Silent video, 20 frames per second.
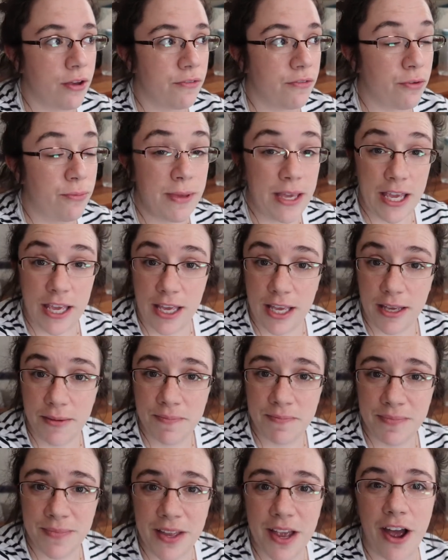For
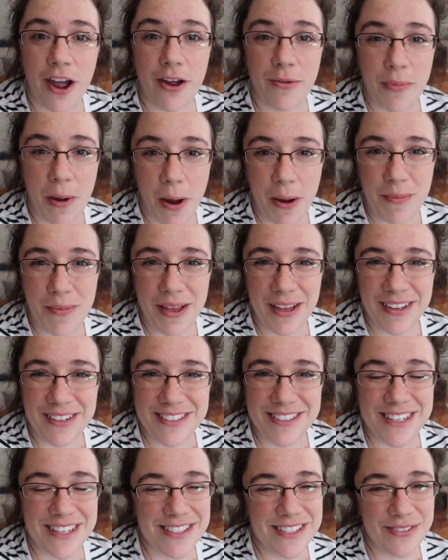me, our
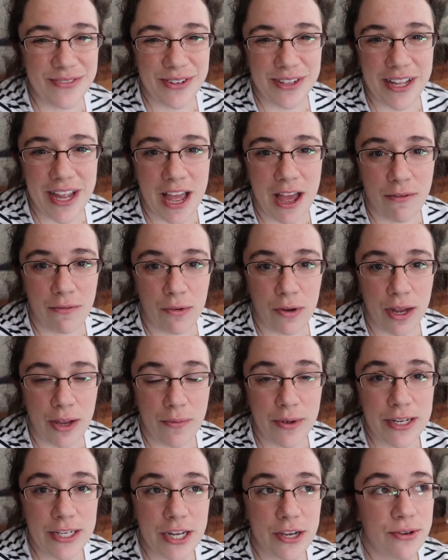apartment doesn't really have
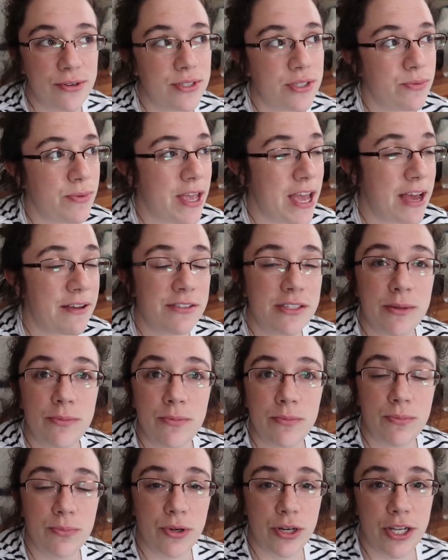great windows. We have
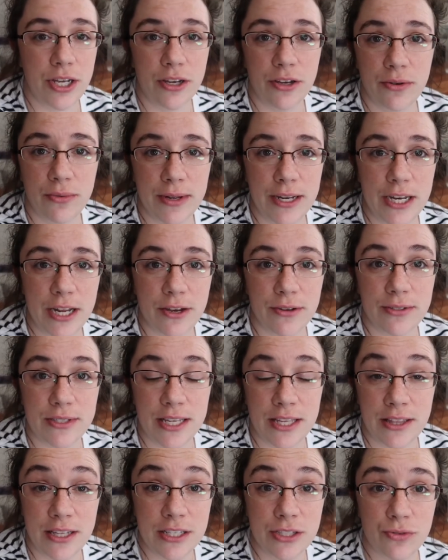some pretty good windows
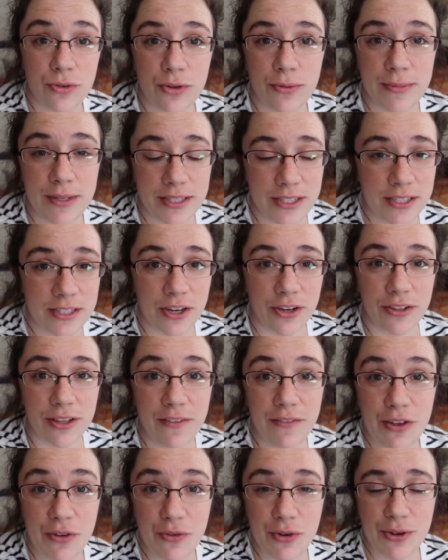in this room. This is our
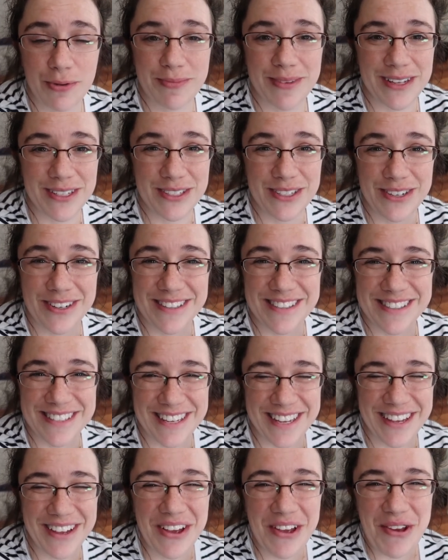living room. As you can
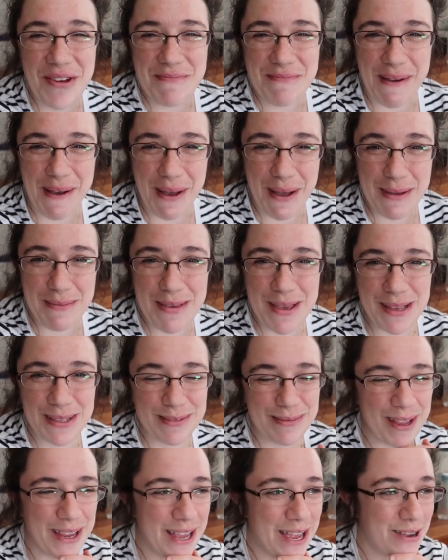see behind me
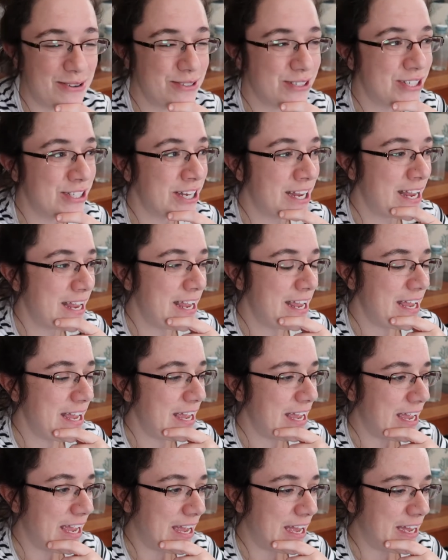is my couch,
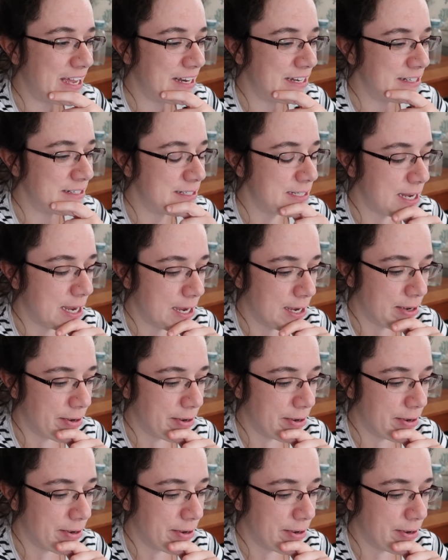and